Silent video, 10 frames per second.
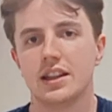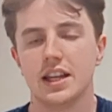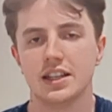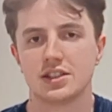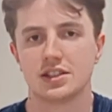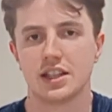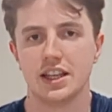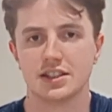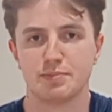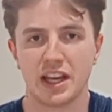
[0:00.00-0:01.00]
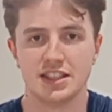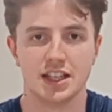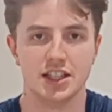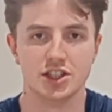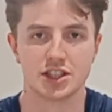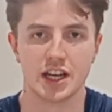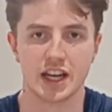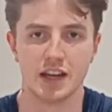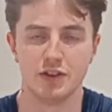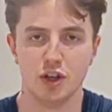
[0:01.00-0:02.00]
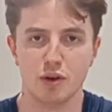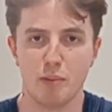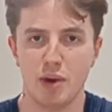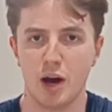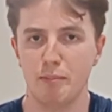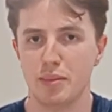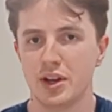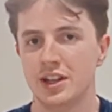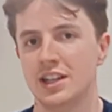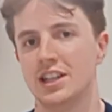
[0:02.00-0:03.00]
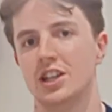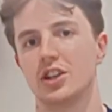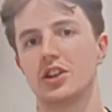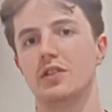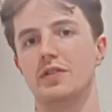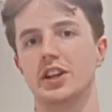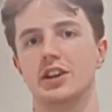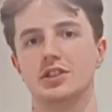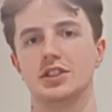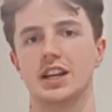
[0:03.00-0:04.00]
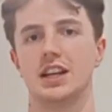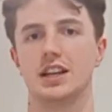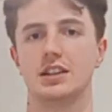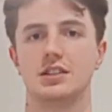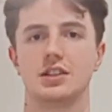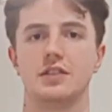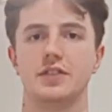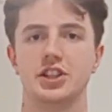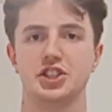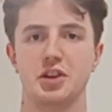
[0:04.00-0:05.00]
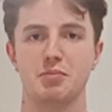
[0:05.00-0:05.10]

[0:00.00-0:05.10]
This is basically just going to give you a pump, good for those, good for the gym